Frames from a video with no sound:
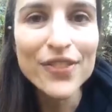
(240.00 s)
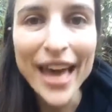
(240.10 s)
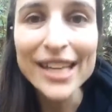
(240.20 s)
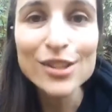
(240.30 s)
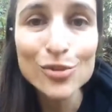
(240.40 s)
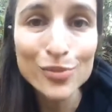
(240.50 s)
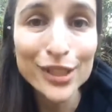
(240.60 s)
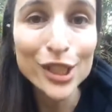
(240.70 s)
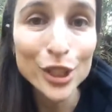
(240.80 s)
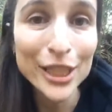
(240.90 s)
that that is a
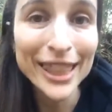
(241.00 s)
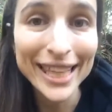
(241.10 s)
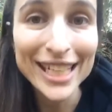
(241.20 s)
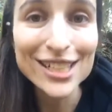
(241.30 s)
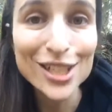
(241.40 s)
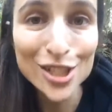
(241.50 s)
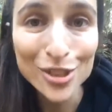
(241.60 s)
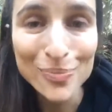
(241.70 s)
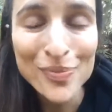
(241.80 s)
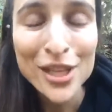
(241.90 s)
really good thing to
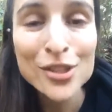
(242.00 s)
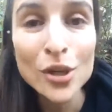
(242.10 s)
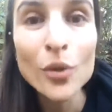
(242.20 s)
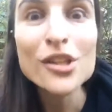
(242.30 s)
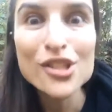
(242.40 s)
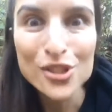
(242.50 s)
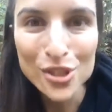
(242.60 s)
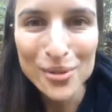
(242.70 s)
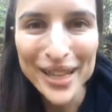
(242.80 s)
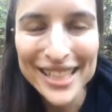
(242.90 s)
do. So
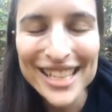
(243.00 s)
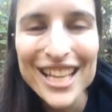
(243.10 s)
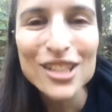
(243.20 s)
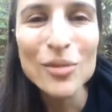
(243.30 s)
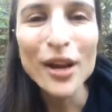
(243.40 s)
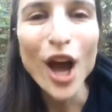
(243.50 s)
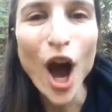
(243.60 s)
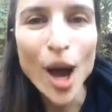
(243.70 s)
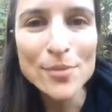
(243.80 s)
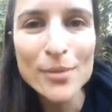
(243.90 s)
do it. You want to
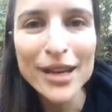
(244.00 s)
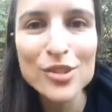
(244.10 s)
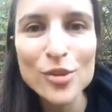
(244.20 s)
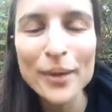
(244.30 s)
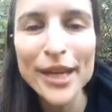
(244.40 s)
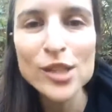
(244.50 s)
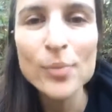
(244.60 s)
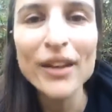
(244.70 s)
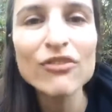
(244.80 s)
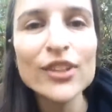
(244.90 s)
optimize your
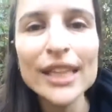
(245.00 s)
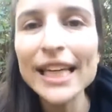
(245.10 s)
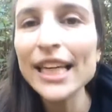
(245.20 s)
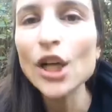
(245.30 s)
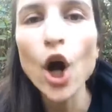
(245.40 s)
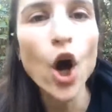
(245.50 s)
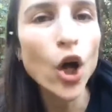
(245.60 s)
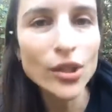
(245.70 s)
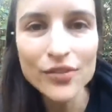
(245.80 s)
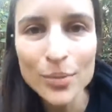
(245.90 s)
page by filling in
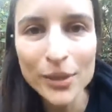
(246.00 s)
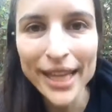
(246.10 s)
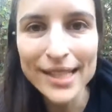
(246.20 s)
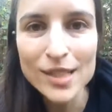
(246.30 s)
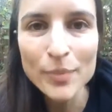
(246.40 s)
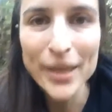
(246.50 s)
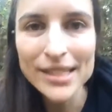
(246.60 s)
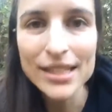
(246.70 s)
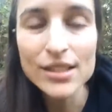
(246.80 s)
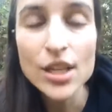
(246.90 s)
all of the blank
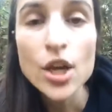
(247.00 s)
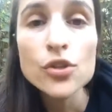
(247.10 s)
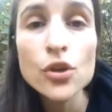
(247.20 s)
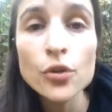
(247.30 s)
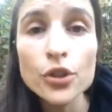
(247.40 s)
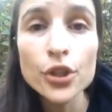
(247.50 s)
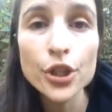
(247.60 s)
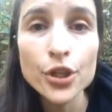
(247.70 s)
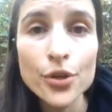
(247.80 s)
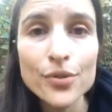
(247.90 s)
spaces. So you're
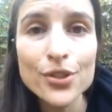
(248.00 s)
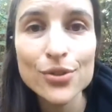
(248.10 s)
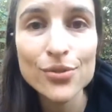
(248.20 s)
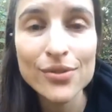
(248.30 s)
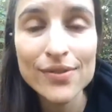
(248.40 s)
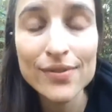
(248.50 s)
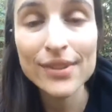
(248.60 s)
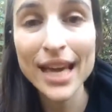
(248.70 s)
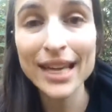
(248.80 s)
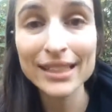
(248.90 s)
going to go to
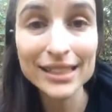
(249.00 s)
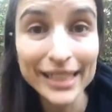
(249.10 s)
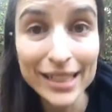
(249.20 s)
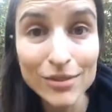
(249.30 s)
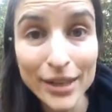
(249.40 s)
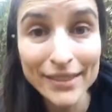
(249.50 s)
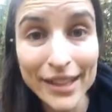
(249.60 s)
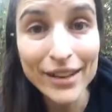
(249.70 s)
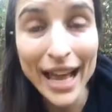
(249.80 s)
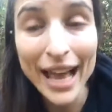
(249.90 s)
that click right
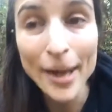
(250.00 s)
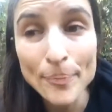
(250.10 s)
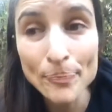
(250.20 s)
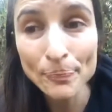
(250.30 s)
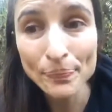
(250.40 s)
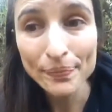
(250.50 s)
there. Um,